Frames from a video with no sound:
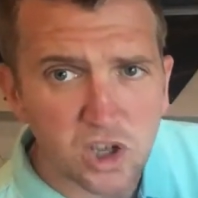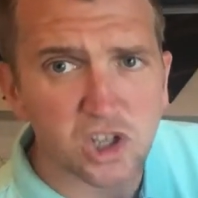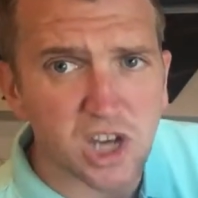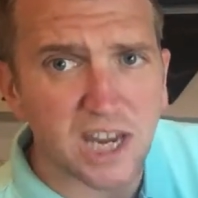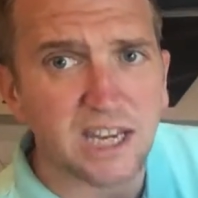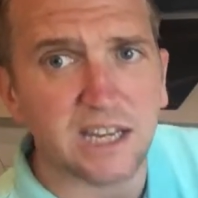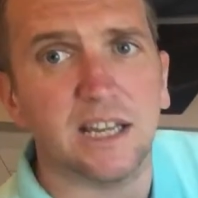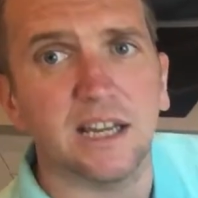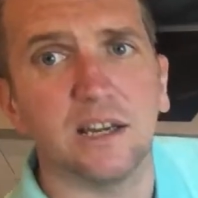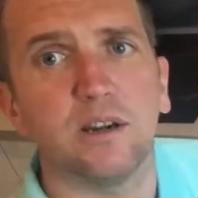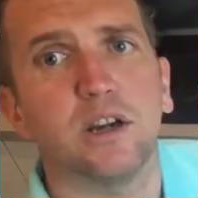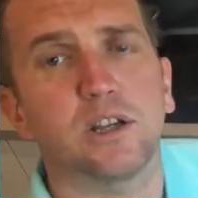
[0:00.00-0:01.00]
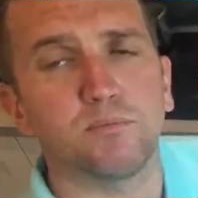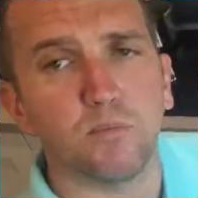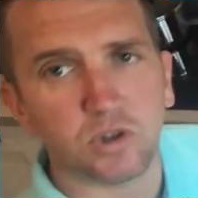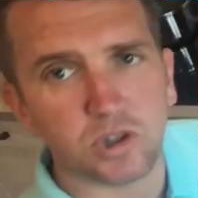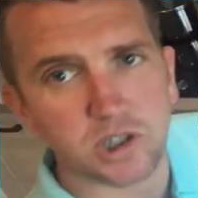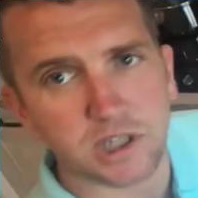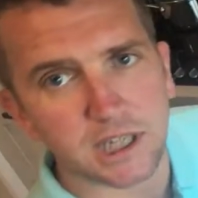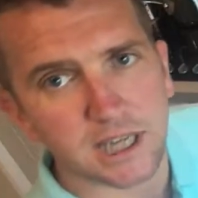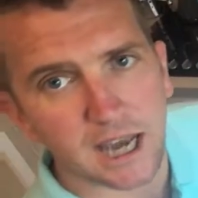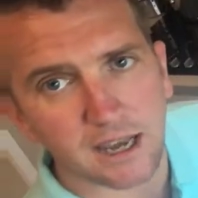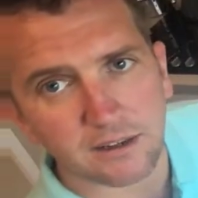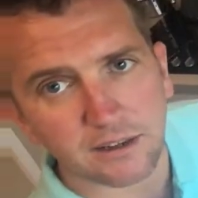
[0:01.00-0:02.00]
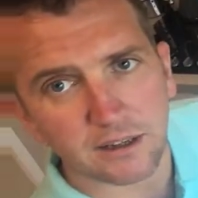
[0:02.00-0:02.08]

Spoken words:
shake as much as you can.